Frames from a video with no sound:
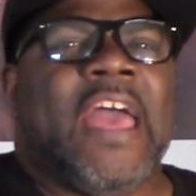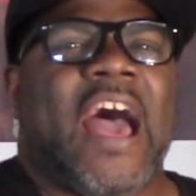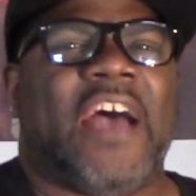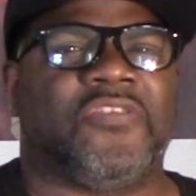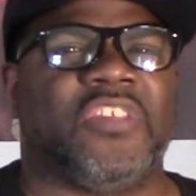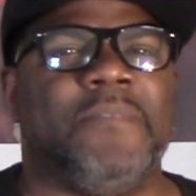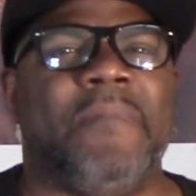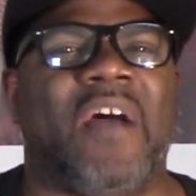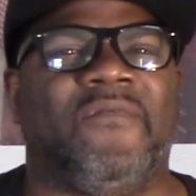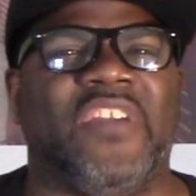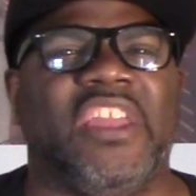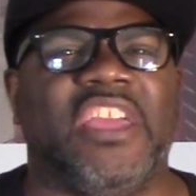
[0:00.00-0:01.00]
I see
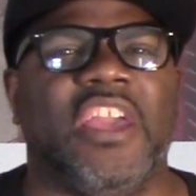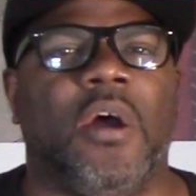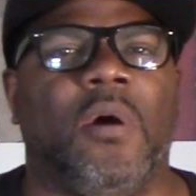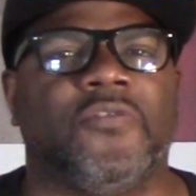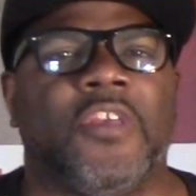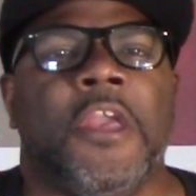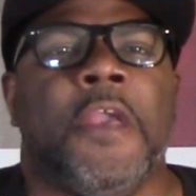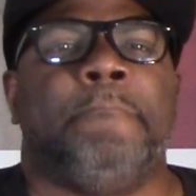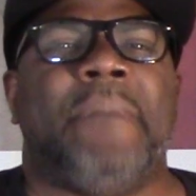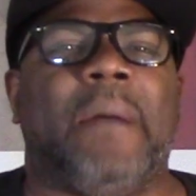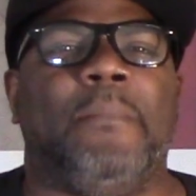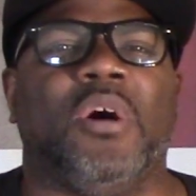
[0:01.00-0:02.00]
my videos,
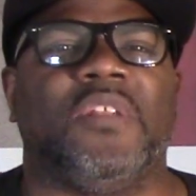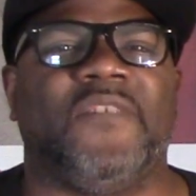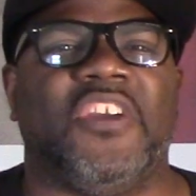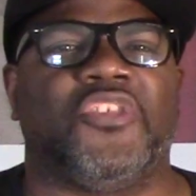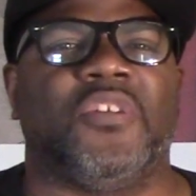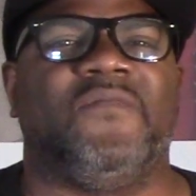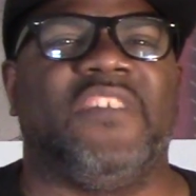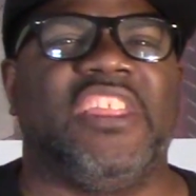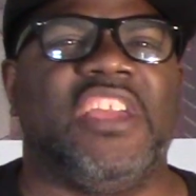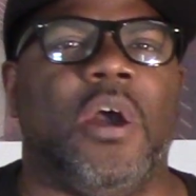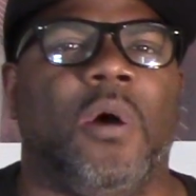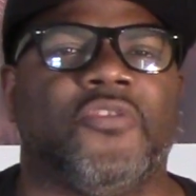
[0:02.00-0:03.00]
my motivational
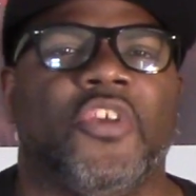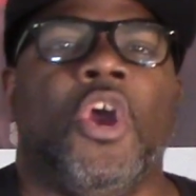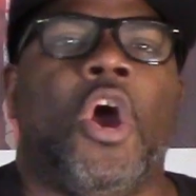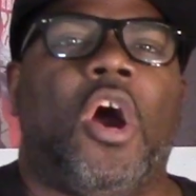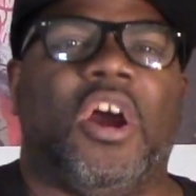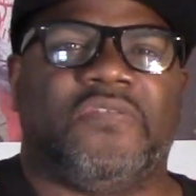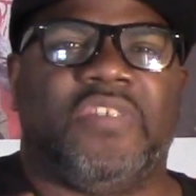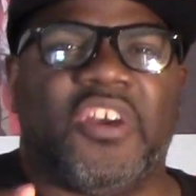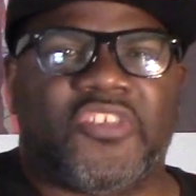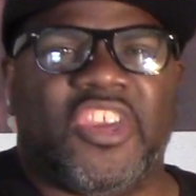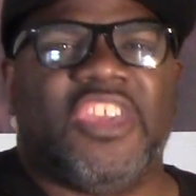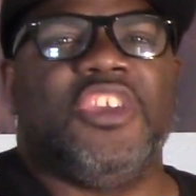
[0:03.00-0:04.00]
videos are
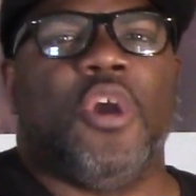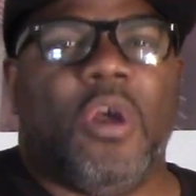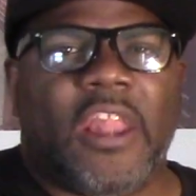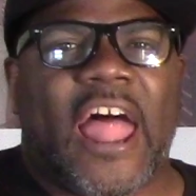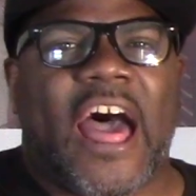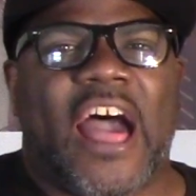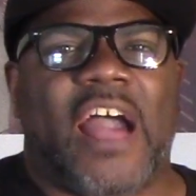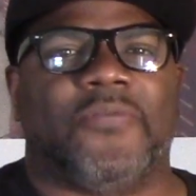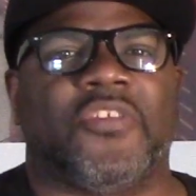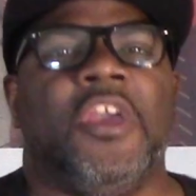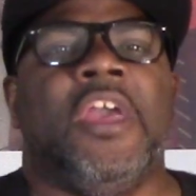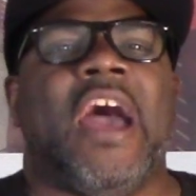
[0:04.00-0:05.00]
touching your lives.